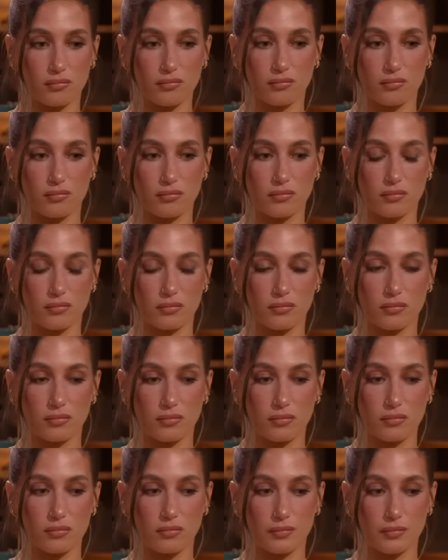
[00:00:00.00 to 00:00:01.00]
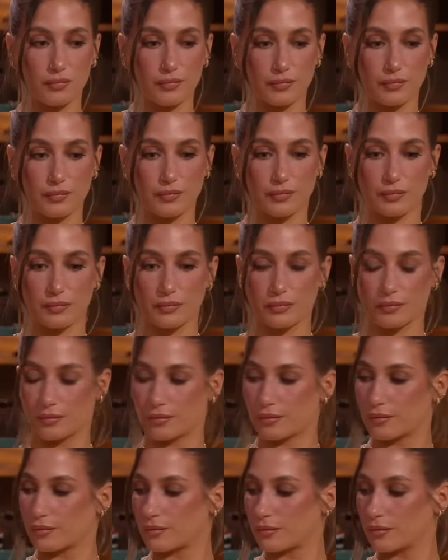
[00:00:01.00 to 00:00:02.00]

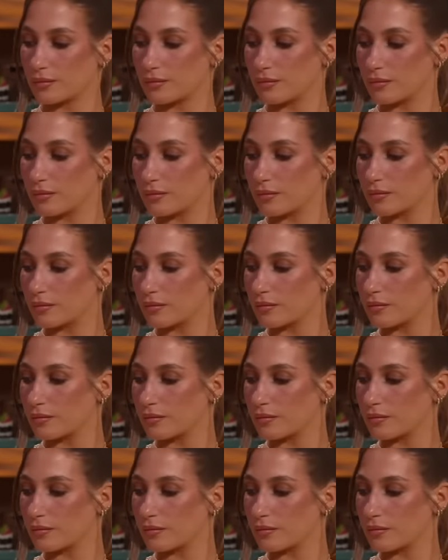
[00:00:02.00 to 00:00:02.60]
The person shown says nothing.